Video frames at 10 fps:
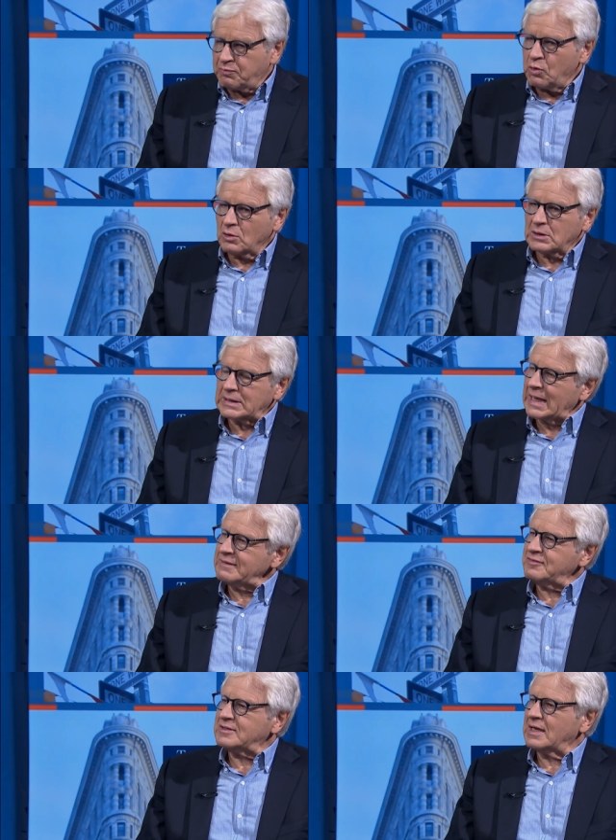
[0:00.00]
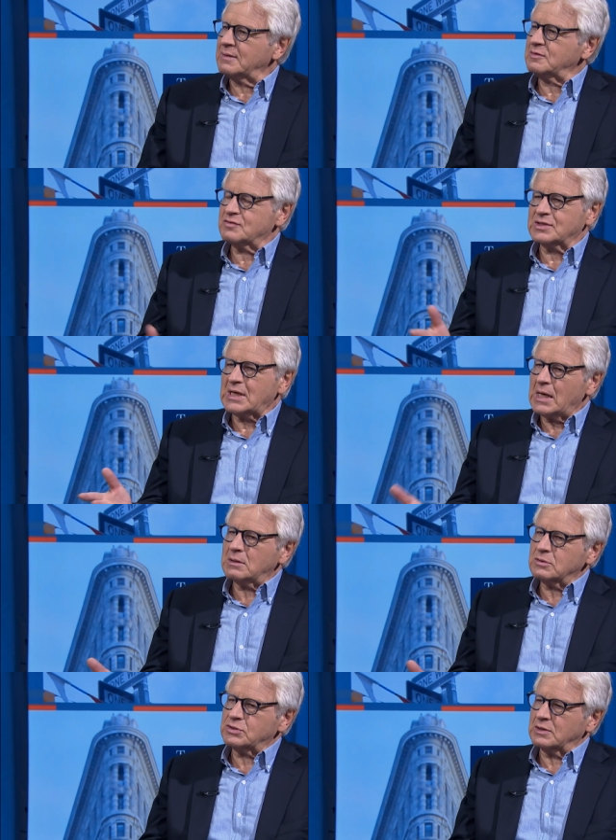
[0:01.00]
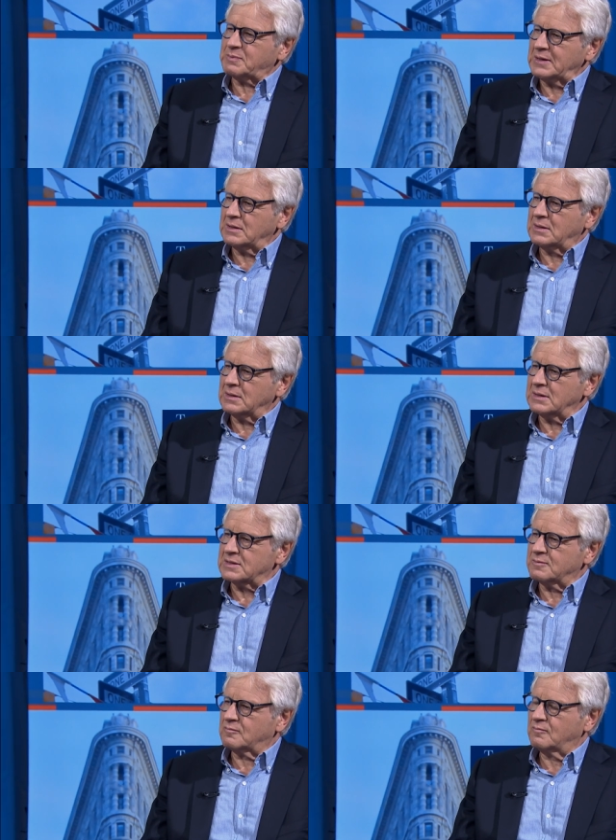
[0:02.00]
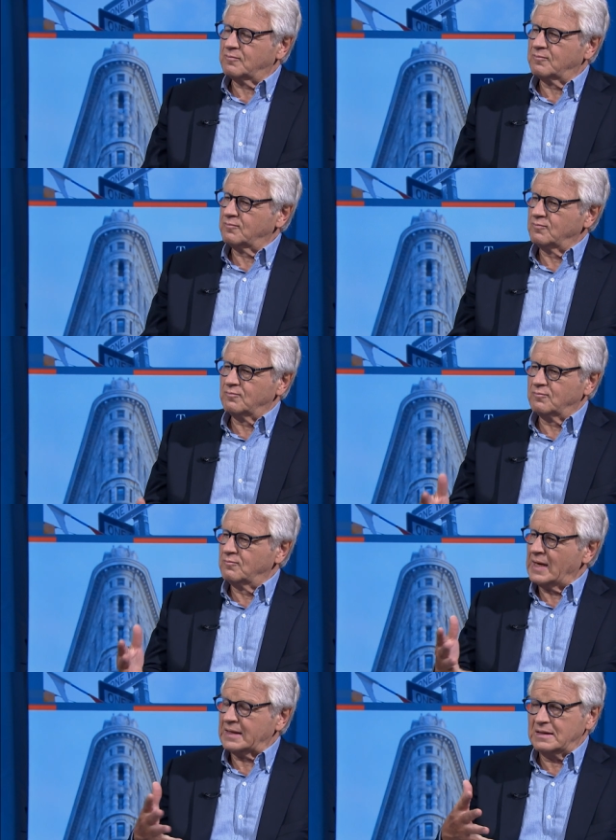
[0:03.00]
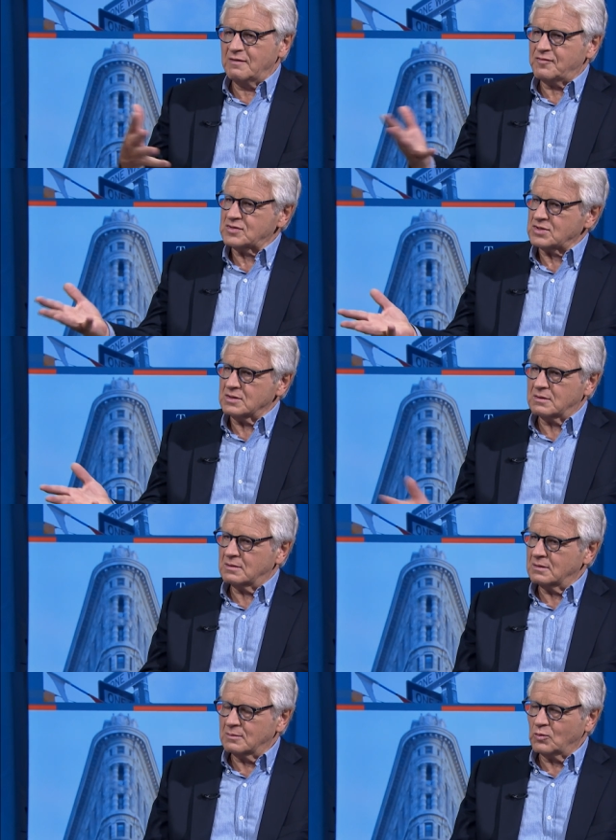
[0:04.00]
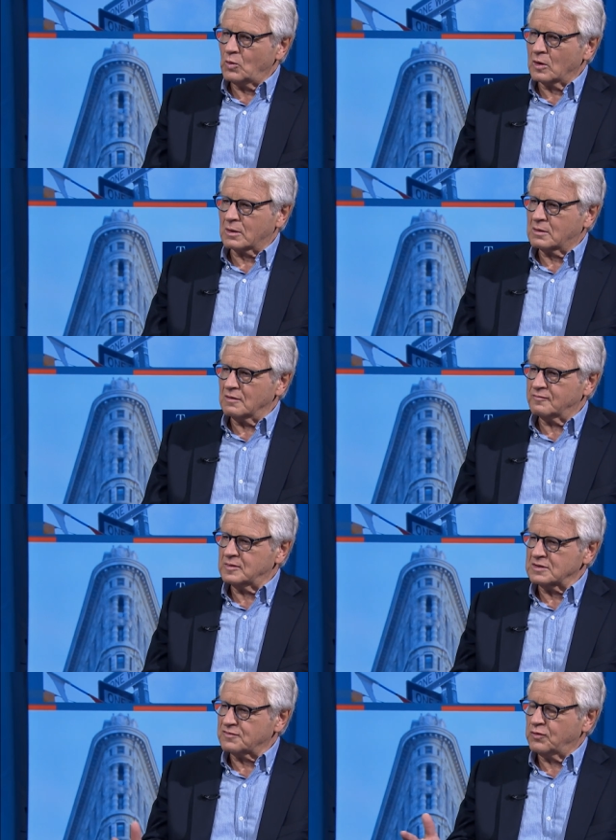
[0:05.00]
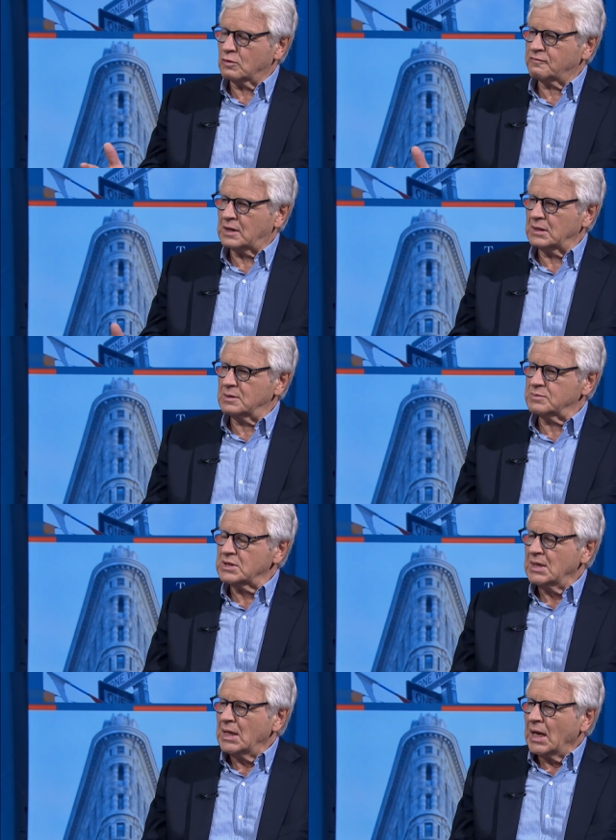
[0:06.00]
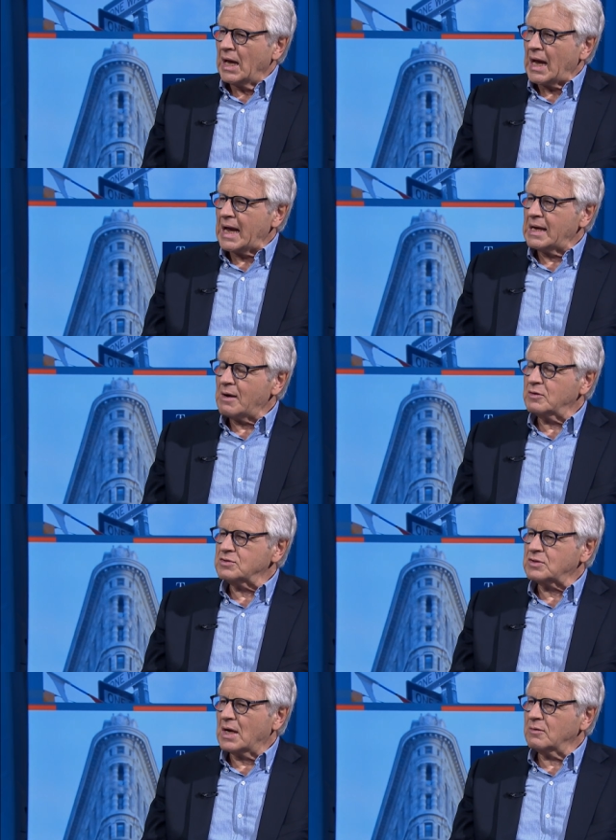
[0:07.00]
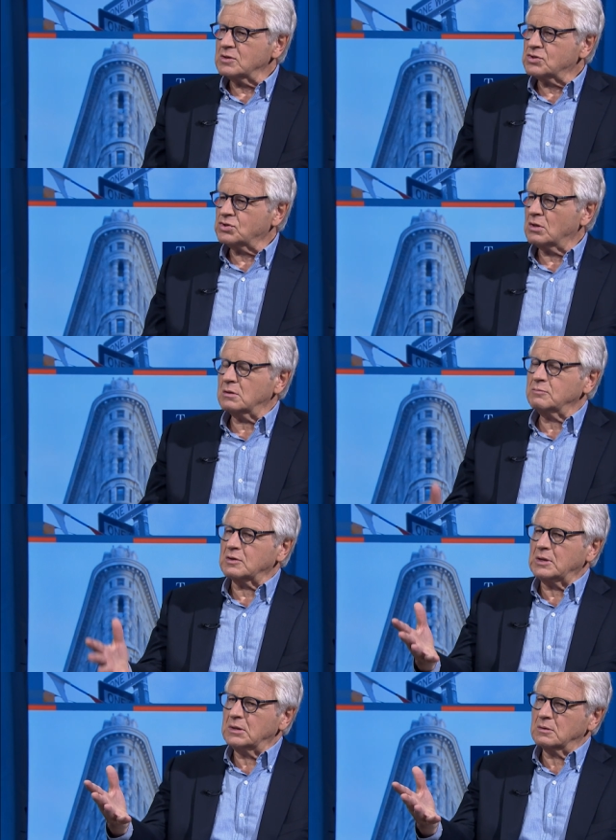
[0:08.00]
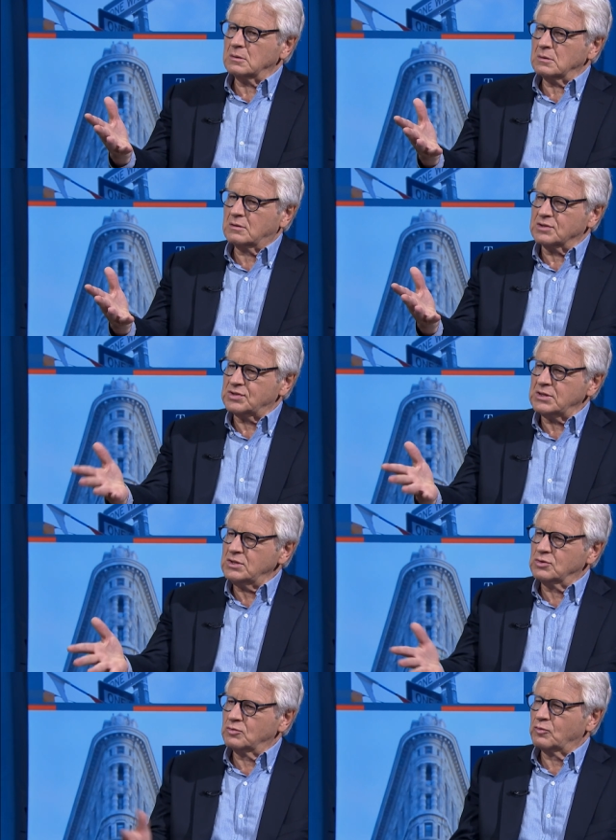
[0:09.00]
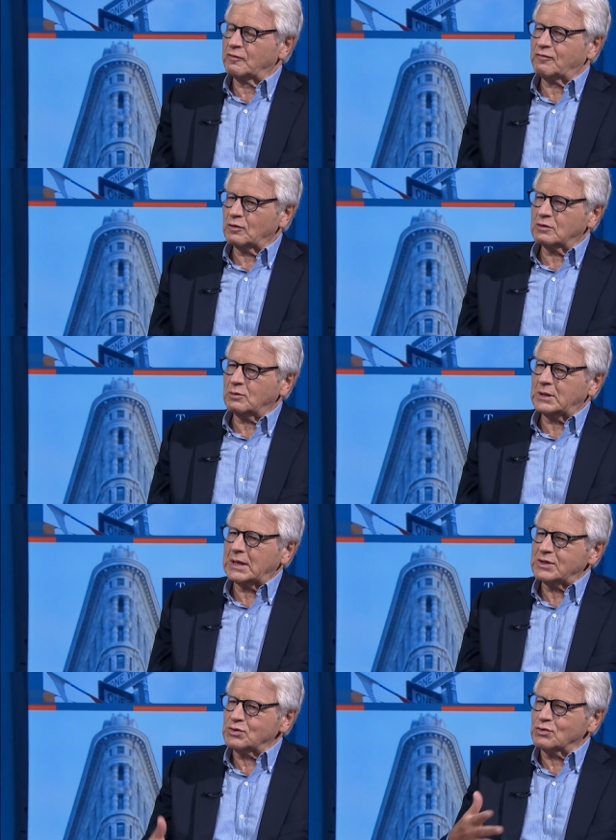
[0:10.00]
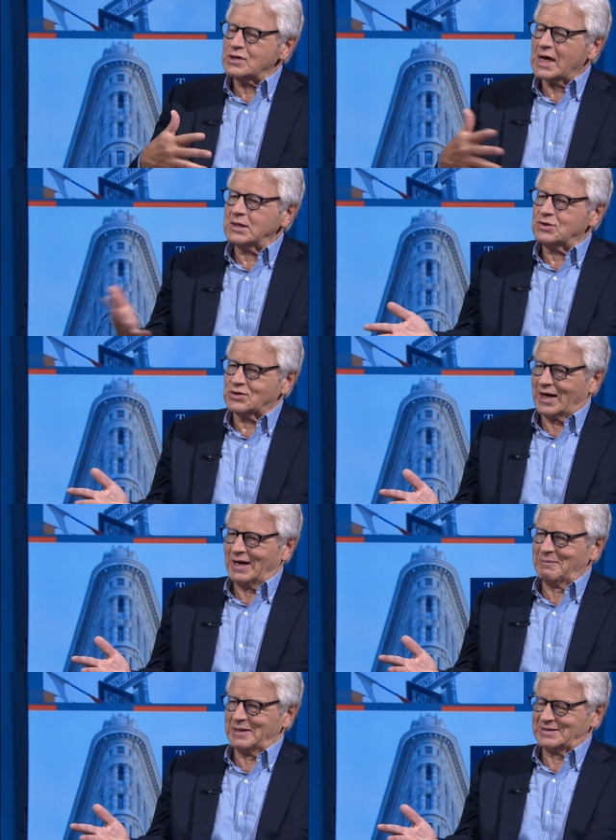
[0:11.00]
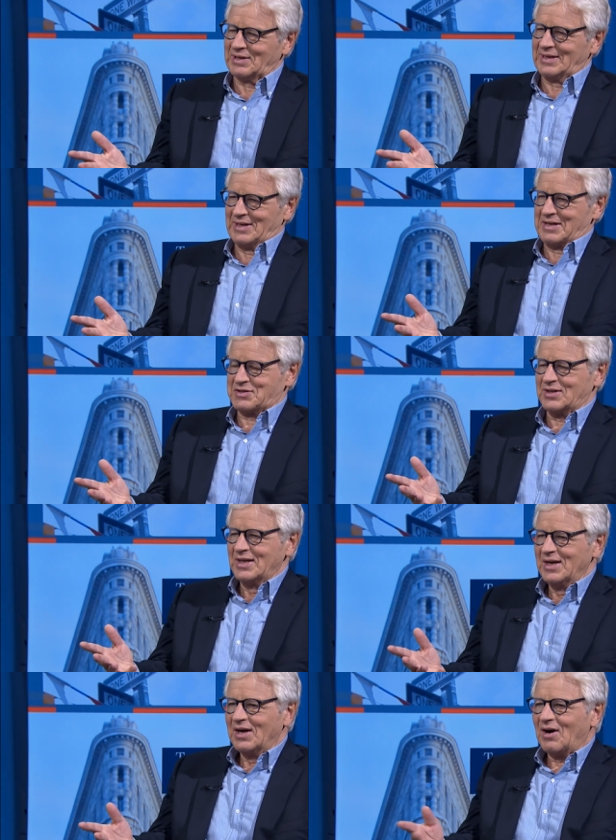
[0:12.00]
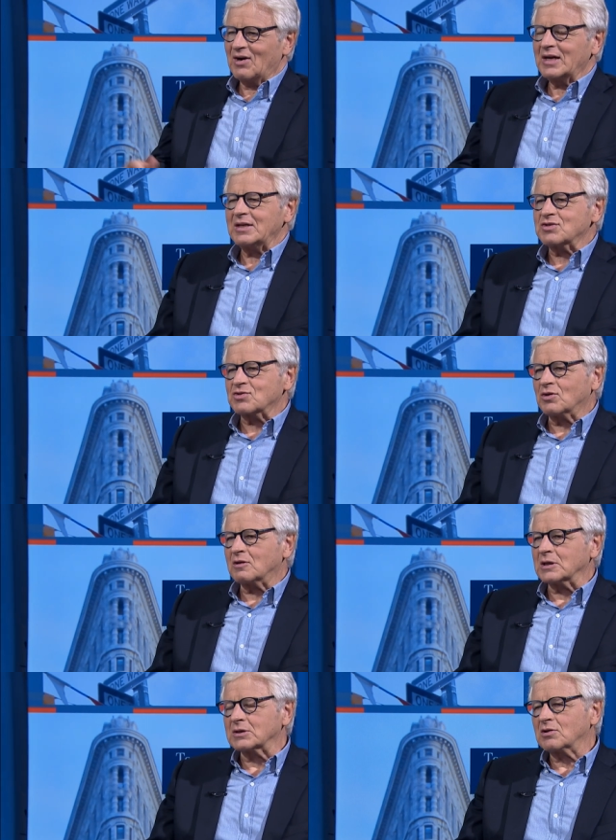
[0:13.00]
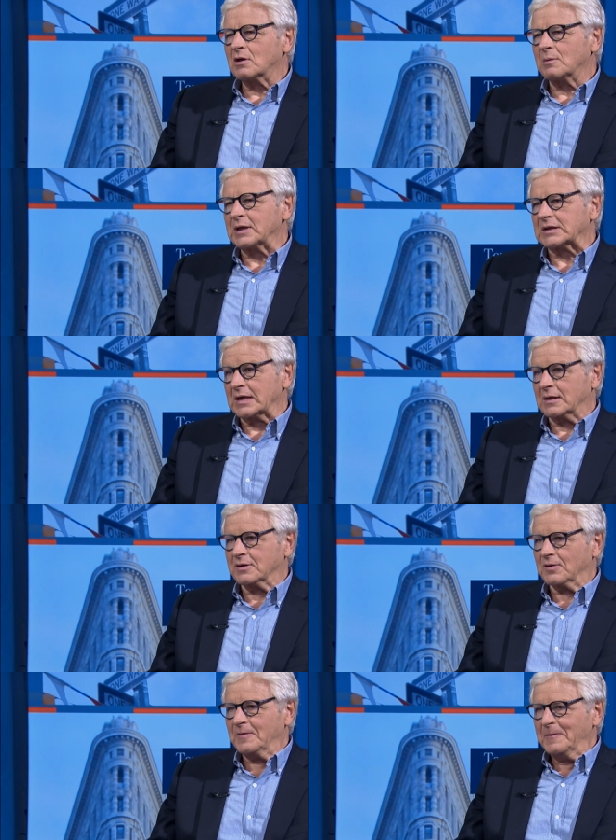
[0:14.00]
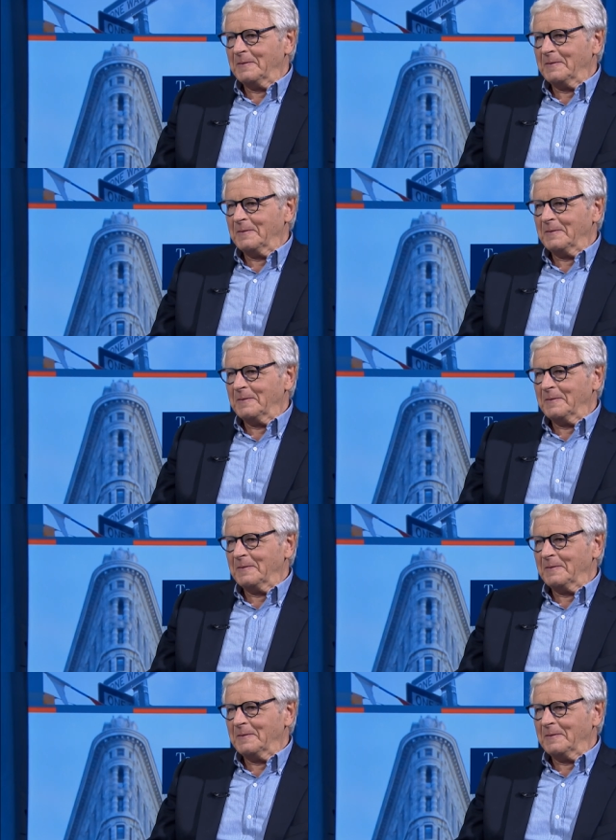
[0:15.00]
poured a lifetime of scholarship into this magnificent work, these four volumes, and I was charmed to see you refer to it as your night job as an art historian. Talk about that a little.